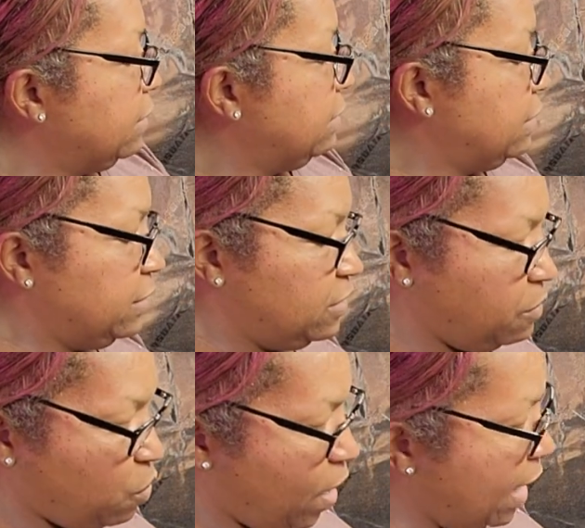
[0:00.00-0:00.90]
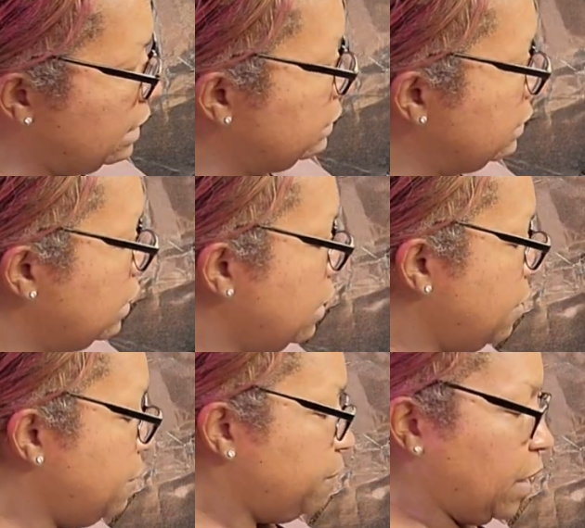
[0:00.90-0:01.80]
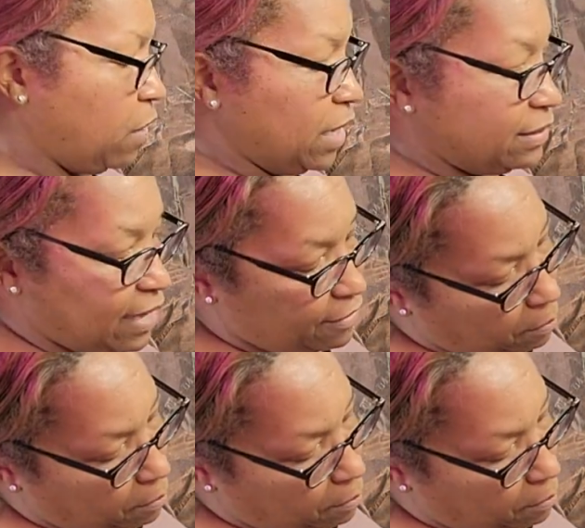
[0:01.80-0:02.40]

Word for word: the system a ways or inside